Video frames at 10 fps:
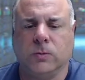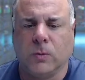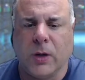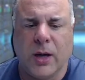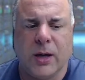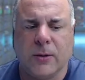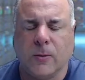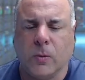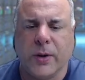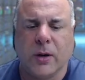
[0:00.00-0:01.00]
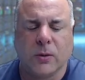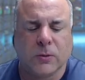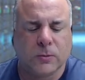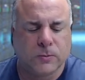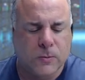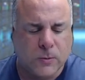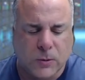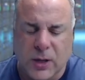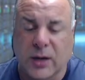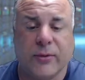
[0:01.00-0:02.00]
And a
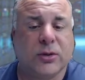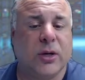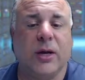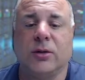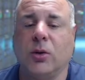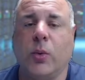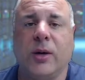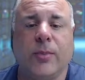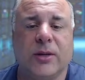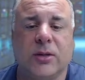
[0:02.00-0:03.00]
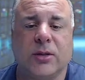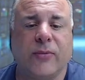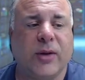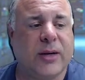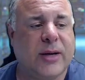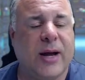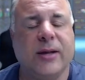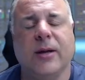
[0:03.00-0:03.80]
lot of us are into WINGBITS and stuff like that.